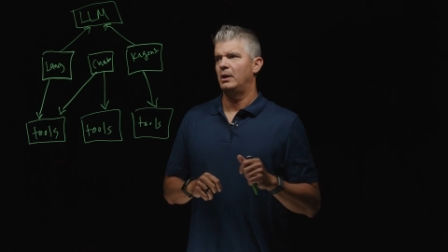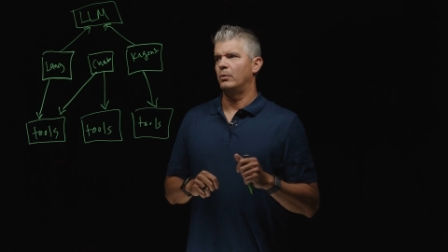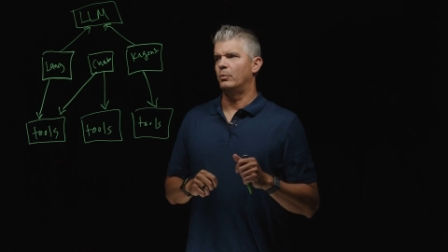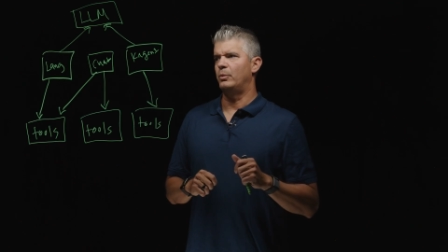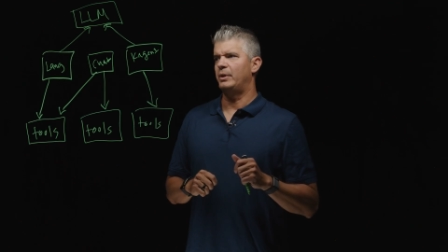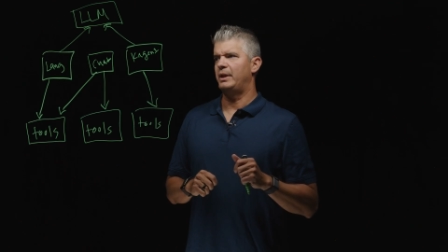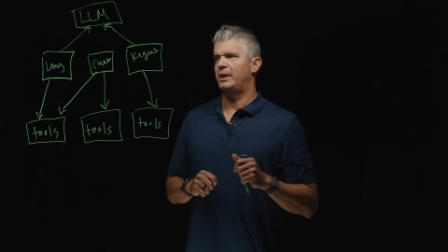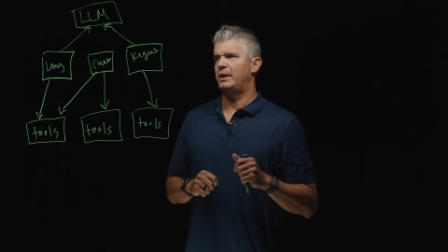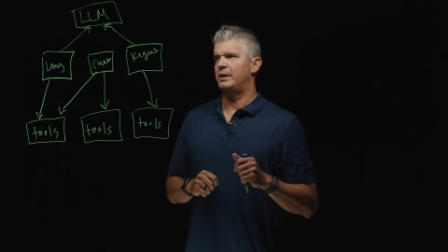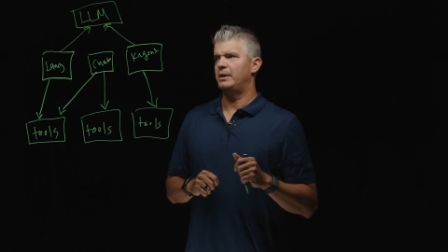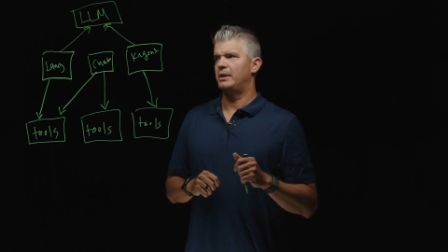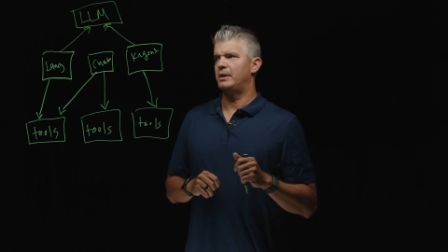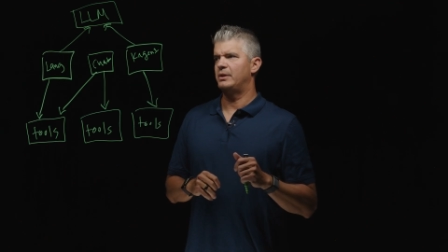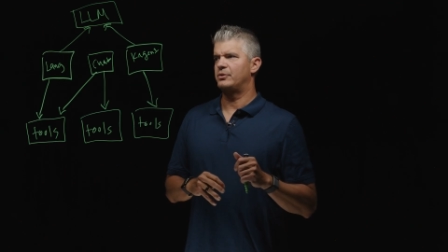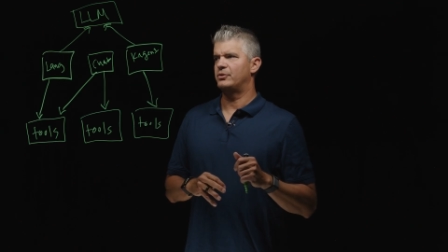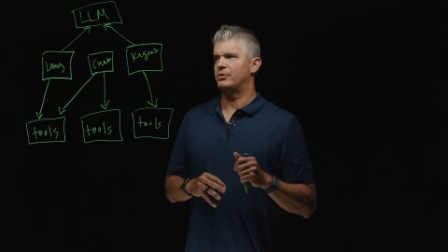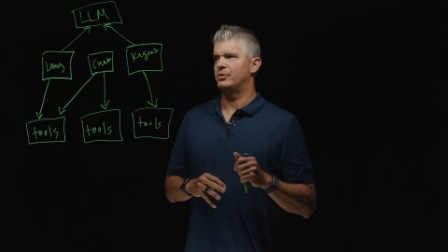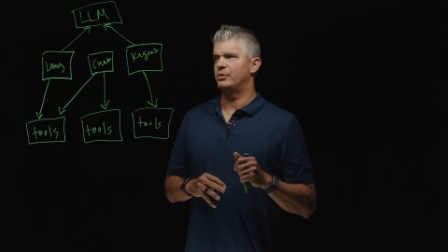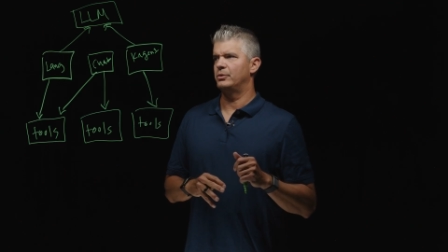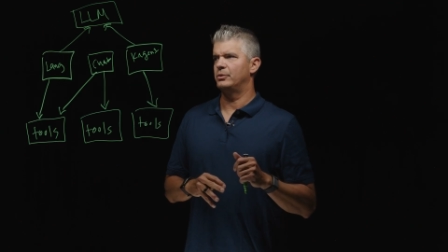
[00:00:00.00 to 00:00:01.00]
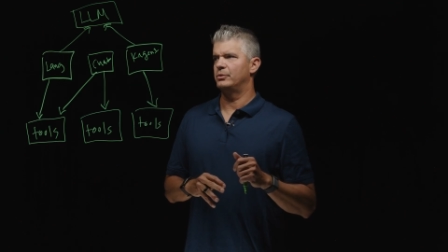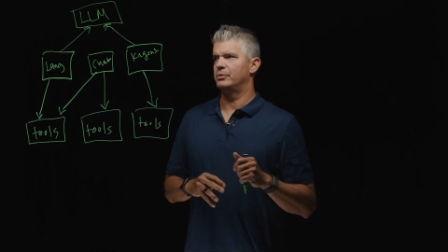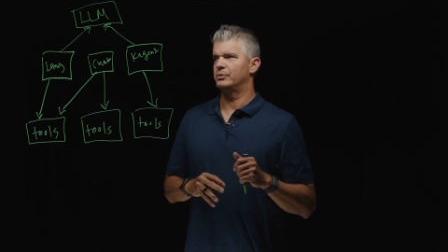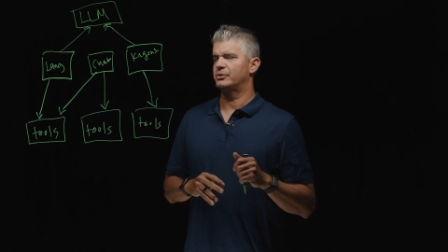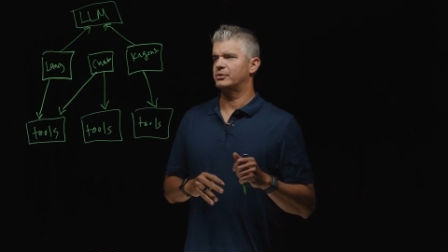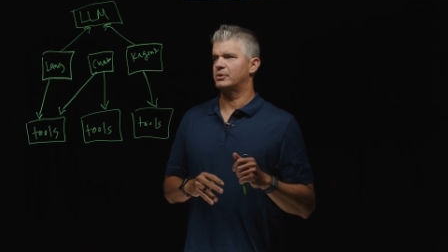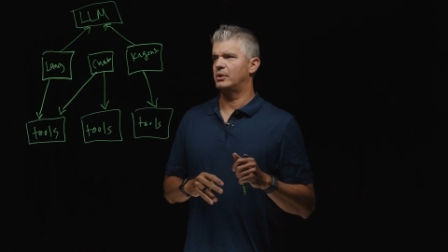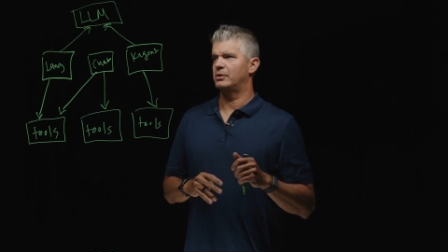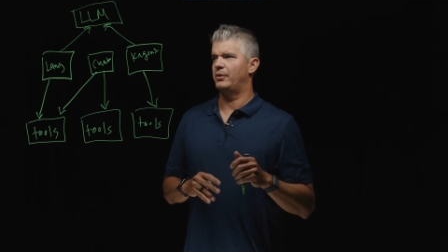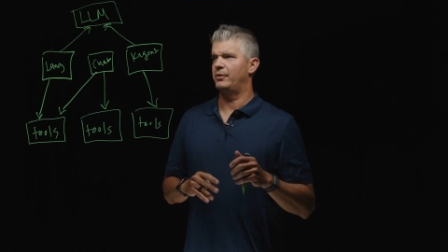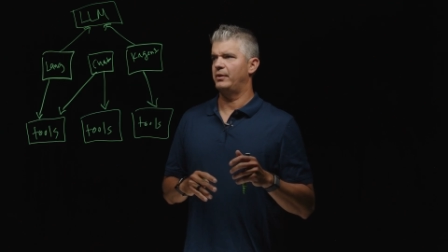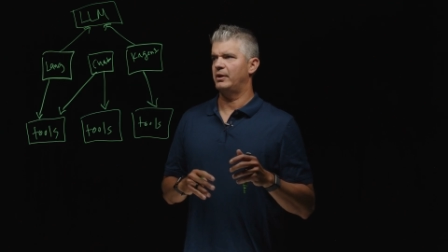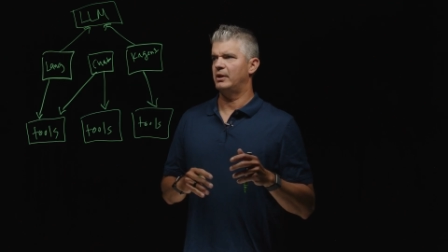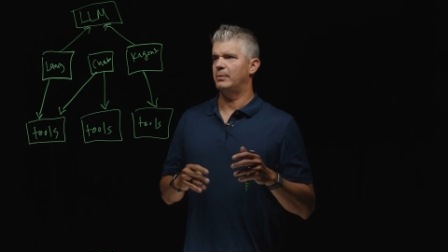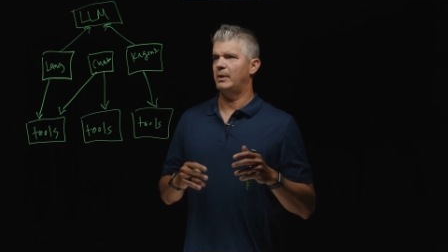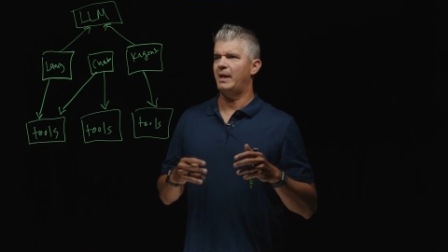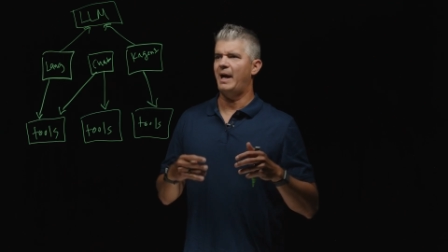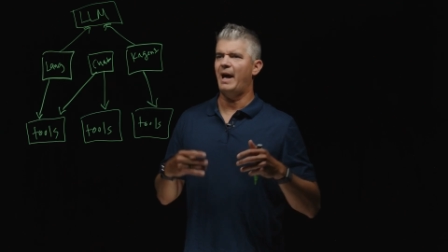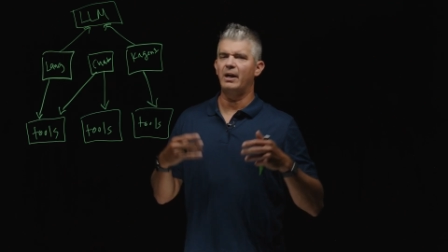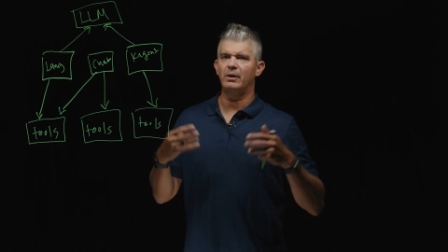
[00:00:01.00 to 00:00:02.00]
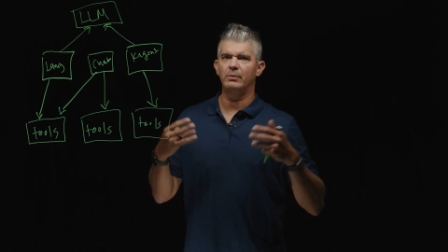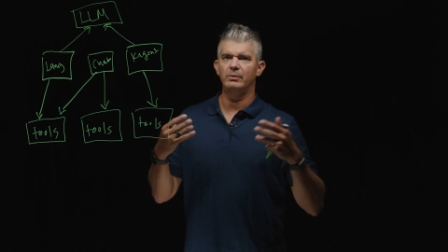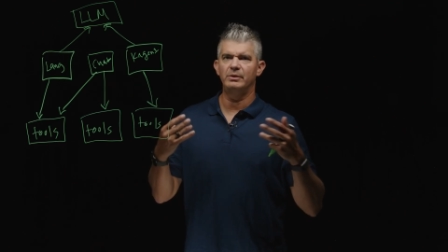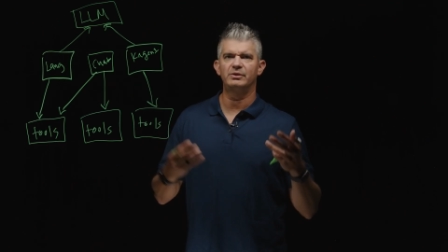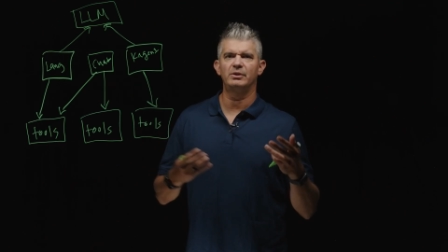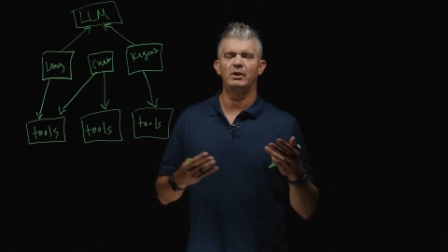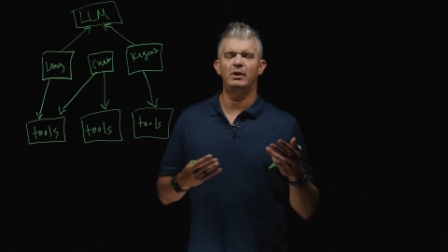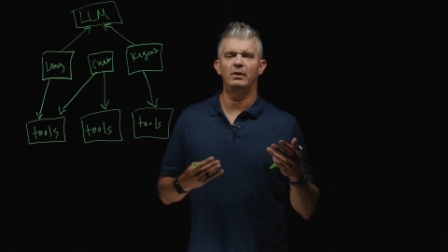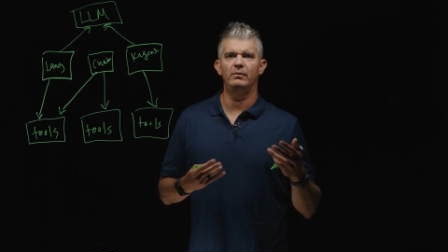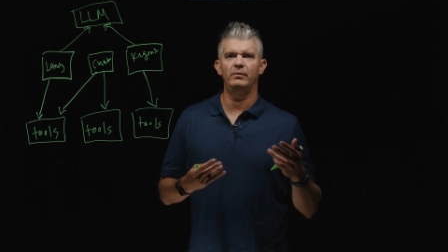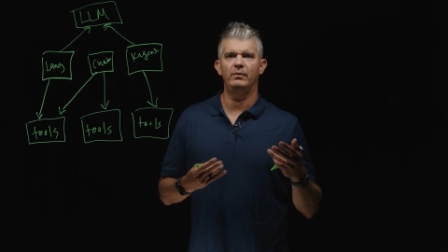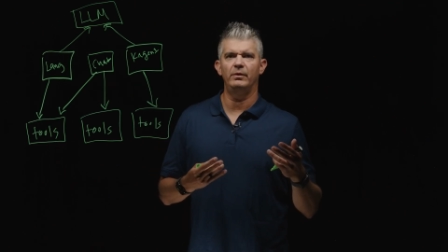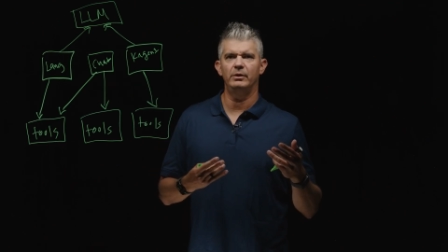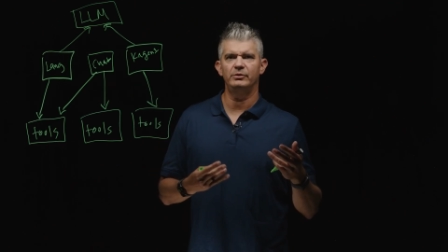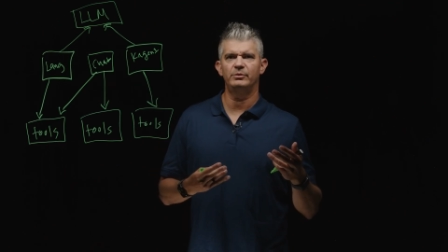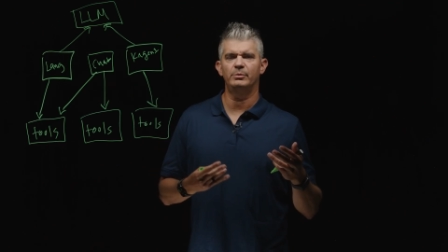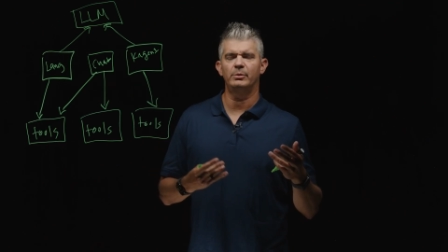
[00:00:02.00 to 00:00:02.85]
we need to start to think about how do we solve those